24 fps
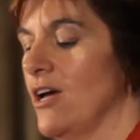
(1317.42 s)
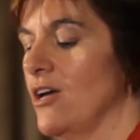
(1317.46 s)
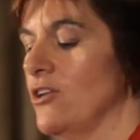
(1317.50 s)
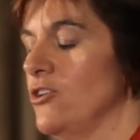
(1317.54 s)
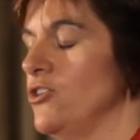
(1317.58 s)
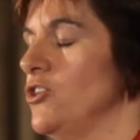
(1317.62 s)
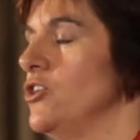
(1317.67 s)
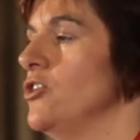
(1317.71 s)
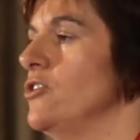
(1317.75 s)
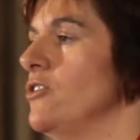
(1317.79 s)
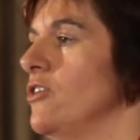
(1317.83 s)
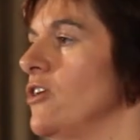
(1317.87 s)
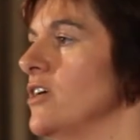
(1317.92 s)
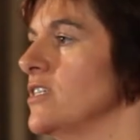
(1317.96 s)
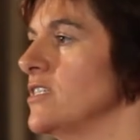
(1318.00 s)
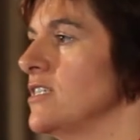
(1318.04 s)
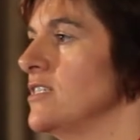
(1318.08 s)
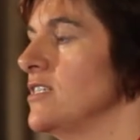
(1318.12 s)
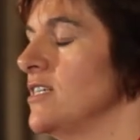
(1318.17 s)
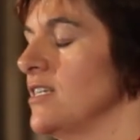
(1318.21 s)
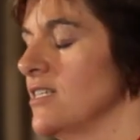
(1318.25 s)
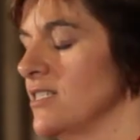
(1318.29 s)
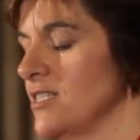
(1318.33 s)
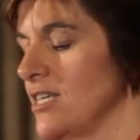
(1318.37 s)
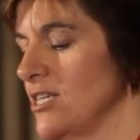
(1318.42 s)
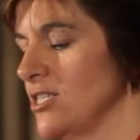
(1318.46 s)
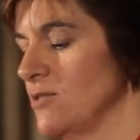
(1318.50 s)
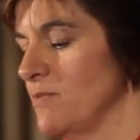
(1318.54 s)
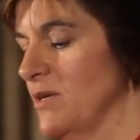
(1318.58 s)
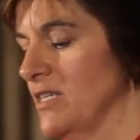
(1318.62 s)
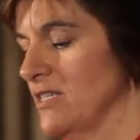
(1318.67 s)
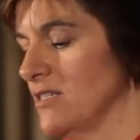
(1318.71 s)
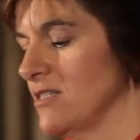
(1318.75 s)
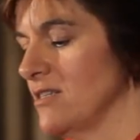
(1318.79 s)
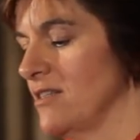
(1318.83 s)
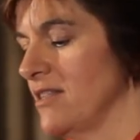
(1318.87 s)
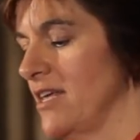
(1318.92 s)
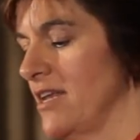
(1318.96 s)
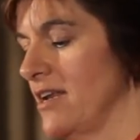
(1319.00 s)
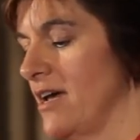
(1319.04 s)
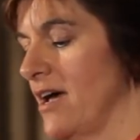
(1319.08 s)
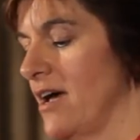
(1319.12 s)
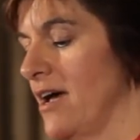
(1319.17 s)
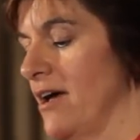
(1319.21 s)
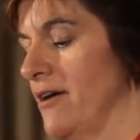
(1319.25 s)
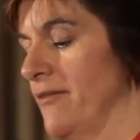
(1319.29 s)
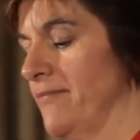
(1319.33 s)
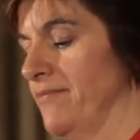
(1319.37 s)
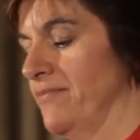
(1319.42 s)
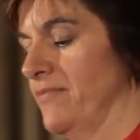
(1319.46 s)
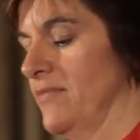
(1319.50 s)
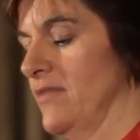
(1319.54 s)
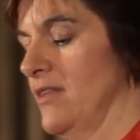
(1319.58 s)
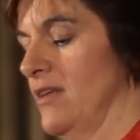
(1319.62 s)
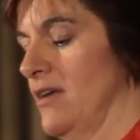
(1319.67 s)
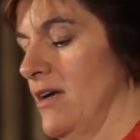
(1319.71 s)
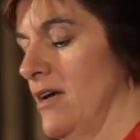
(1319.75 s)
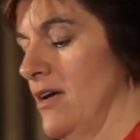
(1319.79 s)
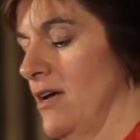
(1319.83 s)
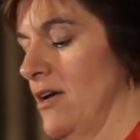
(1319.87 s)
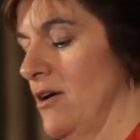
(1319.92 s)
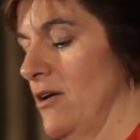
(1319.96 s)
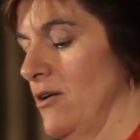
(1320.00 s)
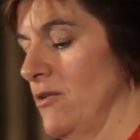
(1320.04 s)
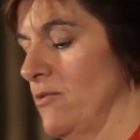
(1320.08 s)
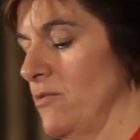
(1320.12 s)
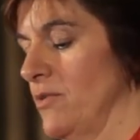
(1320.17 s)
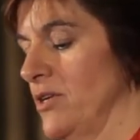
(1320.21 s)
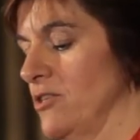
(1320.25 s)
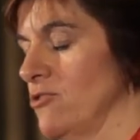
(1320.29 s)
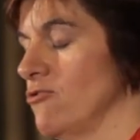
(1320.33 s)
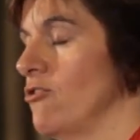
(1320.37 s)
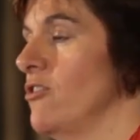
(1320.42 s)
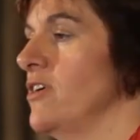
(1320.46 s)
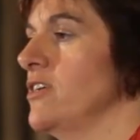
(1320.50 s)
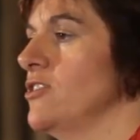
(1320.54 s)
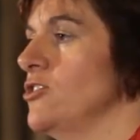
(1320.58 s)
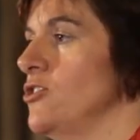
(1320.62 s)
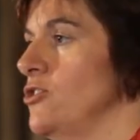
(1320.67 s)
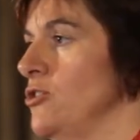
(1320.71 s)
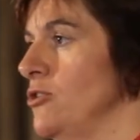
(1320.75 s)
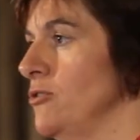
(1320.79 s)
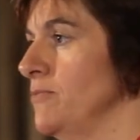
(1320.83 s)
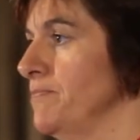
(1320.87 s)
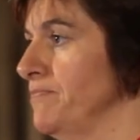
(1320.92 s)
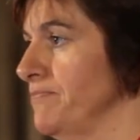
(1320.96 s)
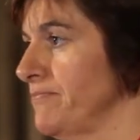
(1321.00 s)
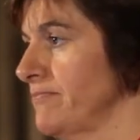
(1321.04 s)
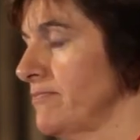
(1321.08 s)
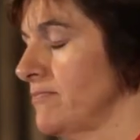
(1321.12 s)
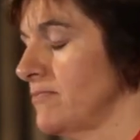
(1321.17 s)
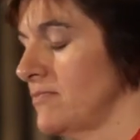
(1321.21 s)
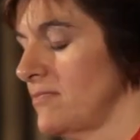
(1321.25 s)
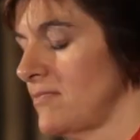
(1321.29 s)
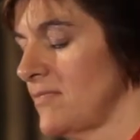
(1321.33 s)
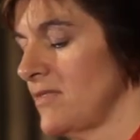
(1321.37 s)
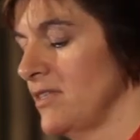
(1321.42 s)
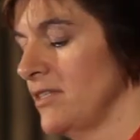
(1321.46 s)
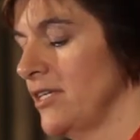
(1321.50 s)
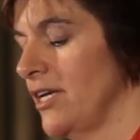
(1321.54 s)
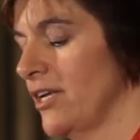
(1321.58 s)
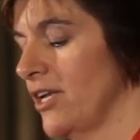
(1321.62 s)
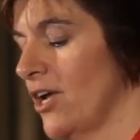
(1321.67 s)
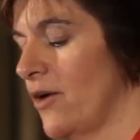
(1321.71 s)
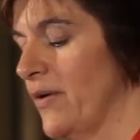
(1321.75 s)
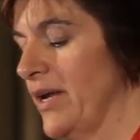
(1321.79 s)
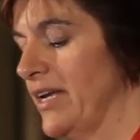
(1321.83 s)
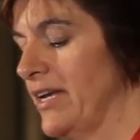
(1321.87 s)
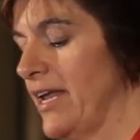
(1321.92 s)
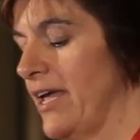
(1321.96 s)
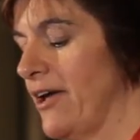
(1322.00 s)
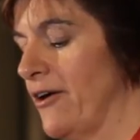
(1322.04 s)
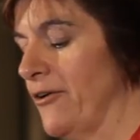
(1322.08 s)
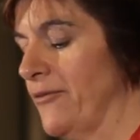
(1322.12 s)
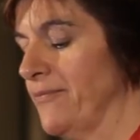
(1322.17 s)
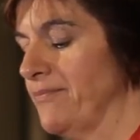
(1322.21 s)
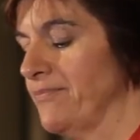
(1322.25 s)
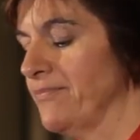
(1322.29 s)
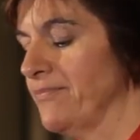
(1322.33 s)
new licensing assessments that we're trying to get going now.